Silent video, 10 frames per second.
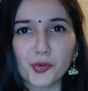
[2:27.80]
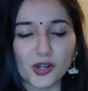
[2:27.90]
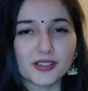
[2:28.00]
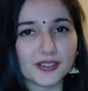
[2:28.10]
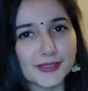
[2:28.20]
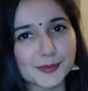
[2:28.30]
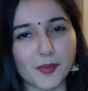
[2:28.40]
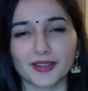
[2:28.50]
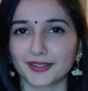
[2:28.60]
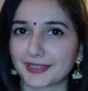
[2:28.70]
What is
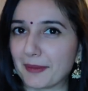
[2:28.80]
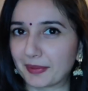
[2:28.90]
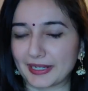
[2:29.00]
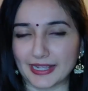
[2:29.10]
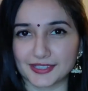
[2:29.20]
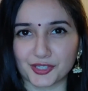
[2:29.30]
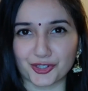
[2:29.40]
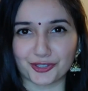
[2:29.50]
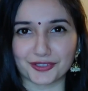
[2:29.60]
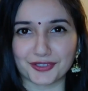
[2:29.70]
market
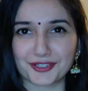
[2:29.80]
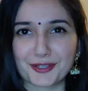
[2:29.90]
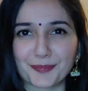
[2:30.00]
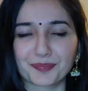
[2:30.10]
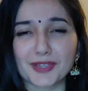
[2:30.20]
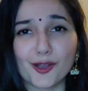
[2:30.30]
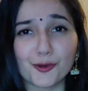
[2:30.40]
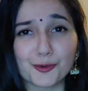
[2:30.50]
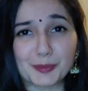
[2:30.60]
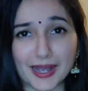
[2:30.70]
capitalization?
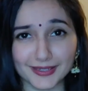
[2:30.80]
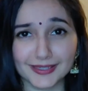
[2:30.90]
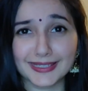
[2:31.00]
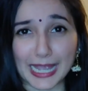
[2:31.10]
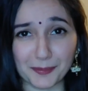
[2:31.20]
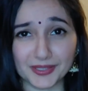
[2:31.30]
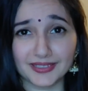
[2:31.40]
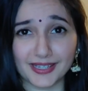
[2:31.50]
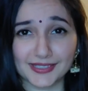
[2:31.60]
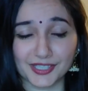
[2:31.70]
Now, market
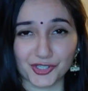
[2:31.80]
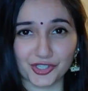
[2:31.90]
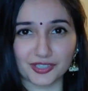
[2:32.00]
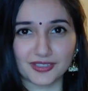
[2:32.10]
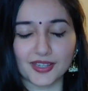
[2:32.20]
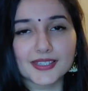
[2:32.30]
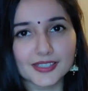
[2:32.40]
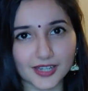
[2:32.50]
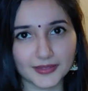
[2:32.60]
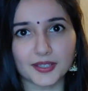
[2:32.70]
capitalization
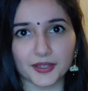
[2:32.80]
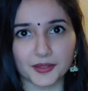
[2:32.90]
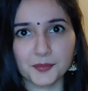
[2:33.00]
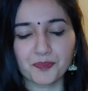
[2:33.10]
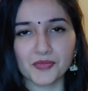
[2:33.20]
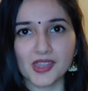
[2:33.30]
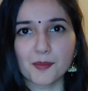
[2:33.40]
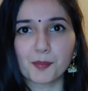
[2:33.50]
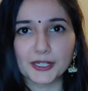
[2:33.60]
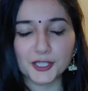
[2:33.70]
is nothing
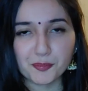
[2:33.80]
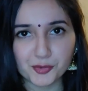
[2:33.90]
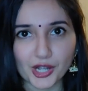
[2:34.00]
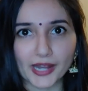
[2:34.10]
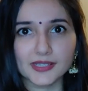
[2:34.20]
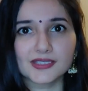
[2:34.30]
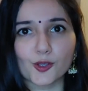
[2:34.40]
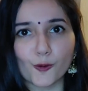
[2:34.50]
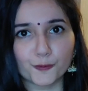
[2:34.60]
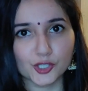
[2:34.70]
but the price
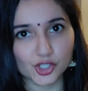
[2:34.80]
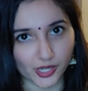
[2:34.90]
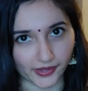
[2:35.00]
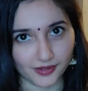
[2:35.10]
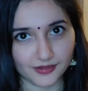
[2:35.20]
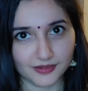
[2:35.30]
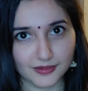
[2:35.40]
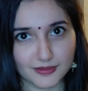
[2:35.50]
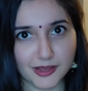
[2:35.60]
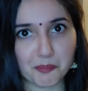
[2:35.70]
of a share
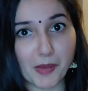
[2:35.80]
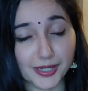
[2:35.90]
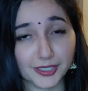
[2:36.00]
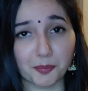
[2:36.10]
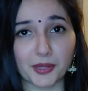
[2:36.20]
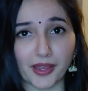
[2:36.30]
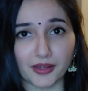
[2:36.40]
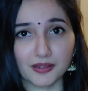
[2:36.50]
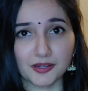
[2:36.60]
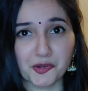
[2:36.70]

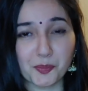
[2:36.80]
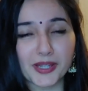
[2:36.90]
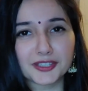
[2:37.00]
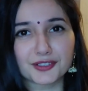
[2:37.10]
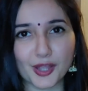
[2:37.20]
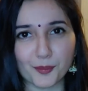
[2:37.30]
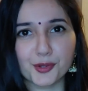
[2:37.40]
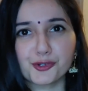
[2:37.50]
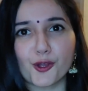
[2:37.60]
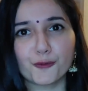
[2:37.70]
multiplied by the
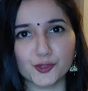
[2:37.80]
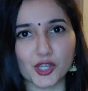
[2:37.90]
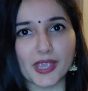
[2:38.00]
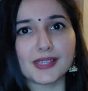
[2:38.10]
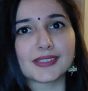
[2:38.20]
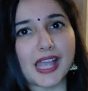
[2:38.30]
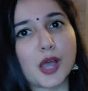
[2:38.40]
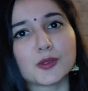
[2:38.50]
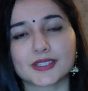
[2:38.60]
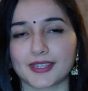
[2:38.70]
number of shares
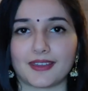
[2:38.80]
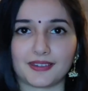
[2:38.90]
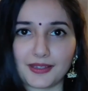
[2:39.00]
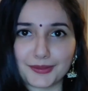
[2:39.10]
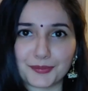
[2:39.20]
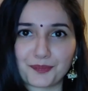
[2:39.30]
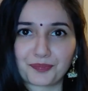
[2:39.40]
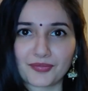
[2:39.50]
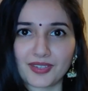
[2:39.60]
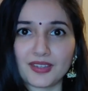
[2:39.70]
outstanding.
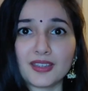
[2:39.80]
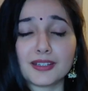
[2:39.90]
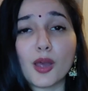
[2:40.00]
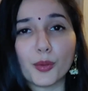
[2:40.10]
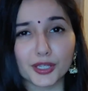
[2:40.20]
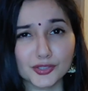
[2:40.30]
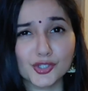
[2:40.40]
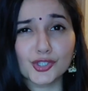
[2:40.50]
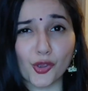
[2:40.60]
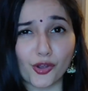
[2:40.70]
Now, in
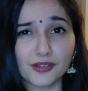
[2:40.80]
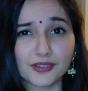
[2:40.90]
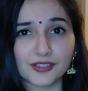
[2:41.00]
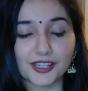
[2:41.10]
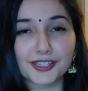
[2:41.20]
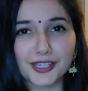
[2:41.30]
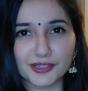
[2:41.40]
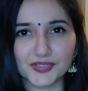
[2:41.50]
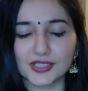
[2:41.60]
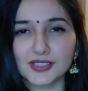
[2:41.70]
short, it
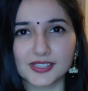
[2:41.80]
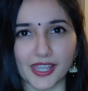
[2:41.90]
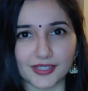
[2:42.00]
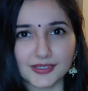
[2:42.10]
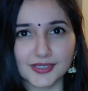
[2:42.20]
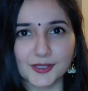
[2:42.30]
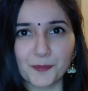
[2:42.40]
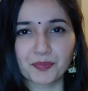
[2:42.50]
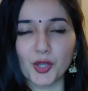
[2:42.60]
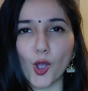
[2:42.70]
gives a sense
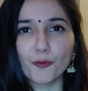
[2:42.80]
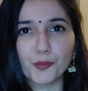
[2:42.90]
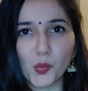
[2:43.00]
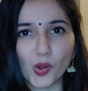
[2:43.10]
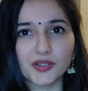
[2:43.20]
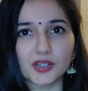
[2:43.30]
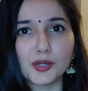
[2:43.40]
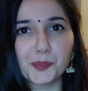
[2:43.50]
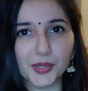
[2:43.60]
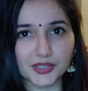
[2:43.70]
of what
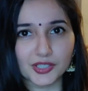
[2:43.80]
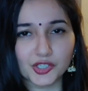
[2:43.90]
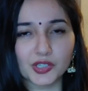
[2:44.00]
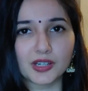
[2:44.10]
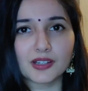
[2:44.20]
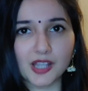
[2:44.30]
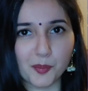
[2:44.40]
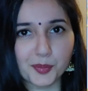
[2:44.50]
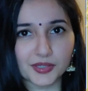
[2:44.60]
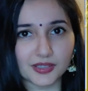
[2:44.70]
a particular
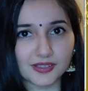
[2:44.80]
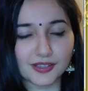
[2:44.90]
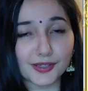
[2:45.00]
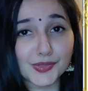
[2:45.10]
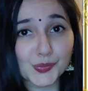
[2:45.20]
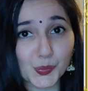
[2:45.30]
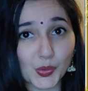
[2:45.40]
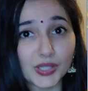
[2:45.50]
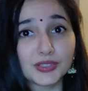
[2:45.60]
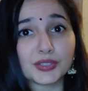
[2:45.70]
company is
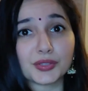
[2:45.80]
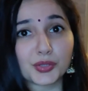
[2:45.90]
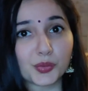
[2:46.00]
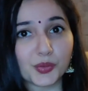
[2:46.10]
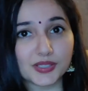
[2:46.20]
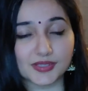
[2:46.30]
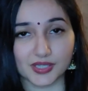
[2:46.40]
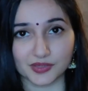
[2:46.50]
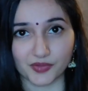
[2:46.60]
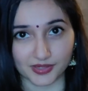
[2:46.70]
worth to its
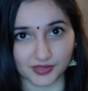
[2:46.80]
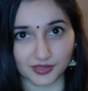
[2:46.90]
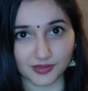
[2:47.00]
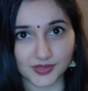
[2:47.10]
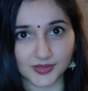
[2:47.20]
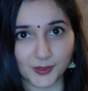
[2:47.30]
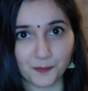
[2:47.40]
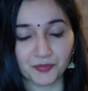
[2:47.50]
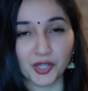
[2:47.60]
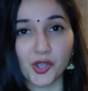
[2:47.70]
investors
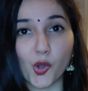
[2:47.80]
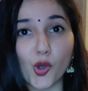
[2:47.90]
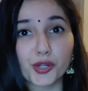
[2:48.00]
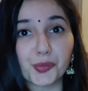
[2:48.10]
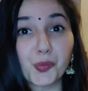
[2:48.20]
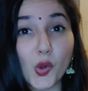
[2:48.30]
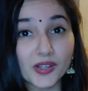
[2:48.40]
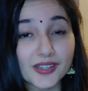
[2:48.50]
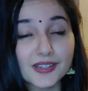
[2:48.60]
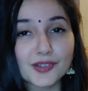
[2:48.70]
or
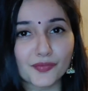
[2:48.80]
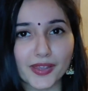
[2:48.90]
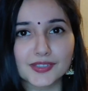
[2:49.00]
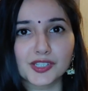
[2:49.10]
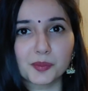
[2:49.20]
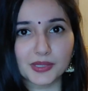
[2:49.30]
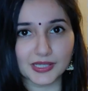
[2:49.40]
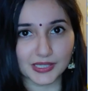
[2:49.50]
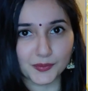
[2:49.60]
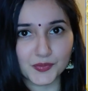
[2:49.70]
what an investor
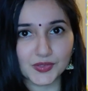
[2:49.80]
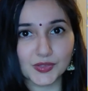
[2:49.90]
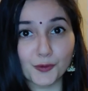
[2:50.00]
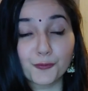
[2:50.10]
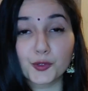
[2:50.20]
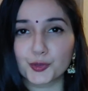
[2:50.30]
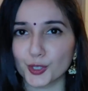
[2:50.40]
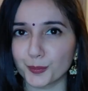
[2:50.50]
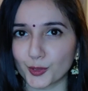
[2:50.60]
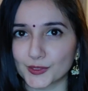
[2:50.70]
believes the
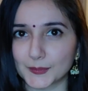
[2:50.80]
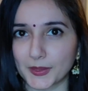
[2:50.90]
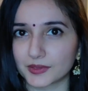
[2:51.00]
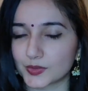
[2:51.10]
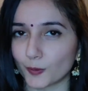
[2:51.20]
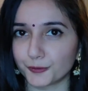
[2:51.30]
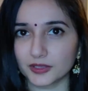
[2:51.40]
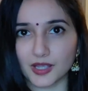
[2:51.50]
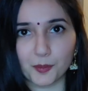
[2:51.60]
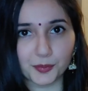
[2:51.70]
future prospects of
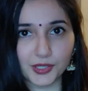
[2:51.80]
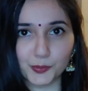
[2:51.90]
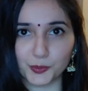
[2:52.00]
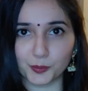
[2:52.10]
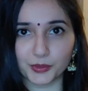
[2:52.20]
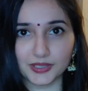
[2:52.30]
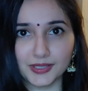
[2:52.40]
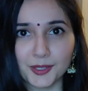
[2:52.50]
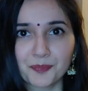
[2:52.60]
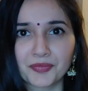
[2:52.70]
the company would
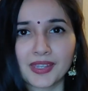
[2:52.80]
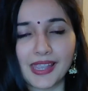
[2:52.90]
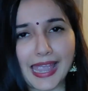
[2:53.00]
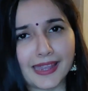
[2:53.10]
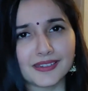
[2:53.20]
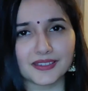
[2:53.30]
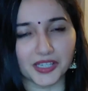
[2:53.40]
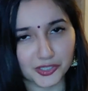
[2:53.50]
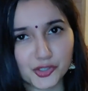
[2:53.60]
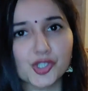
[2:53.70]
be, and
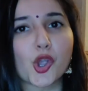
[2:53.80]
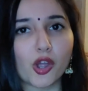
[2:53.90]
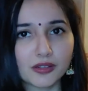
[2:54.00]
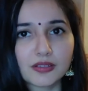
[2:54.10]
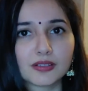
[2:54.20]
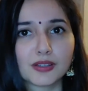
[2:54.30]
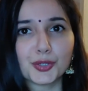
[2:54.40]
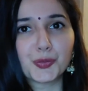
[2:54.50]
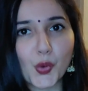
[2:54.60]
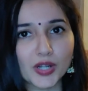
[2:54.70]
in short,
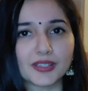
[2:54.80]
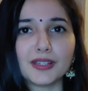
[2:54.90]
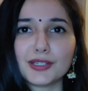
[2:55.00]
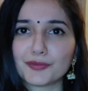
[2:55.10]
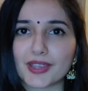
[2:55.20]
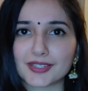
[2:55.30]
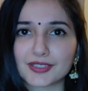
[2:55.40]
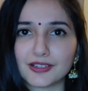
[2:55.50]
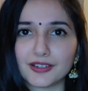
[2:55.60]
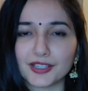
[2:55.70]
what an
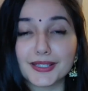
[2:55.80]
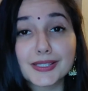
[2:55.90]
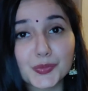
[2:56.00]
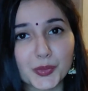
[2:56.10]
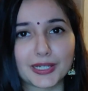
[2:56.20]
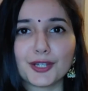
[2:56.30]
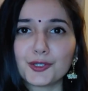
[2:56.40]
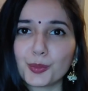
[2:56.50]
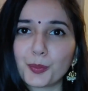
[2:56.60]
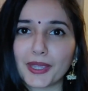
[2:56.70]
investor is
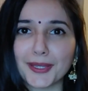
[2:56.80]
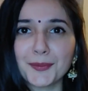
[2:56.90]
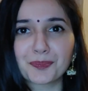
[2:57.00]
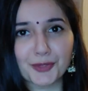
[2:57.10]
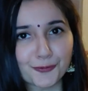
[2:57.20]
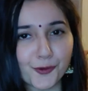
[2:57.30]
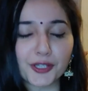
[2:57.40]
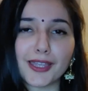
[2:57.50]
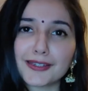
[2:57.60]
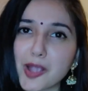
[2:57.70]
willing to pay
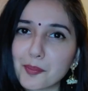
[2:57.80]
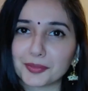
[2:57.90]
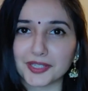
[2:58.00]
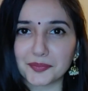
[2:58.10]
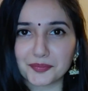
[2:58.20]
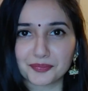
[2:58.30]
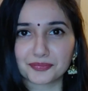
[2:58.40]
for that company.